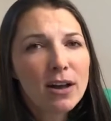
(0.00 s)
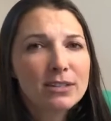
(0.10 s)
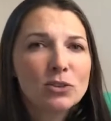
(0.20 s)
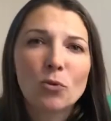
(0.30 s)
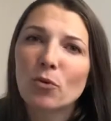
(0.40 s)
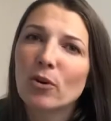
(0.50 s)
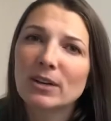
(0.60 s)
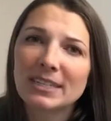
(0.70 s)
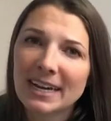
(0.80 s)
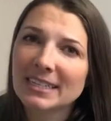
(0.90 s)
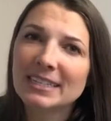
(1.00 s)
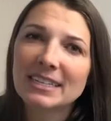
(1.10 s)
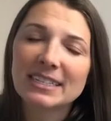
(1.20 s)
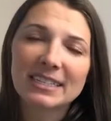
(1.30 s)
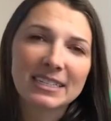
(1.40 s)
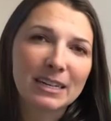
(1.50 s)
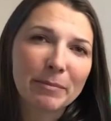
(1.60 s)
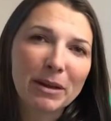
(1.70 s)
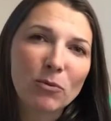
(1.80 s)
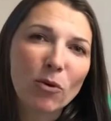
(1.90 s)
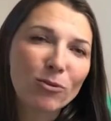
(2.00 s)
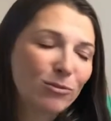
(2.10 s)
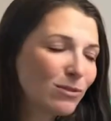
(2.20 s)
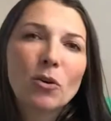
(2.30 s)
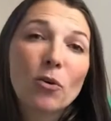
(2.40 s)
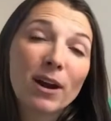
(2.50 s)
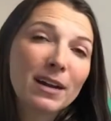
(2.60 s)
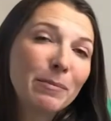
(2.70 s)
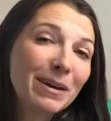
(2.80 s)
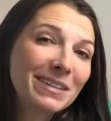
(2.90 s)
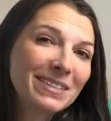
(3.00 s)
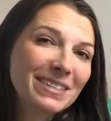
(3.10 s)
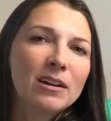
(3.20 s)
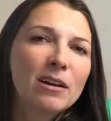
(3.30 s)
or Texas cinnamon rolls or honey buns.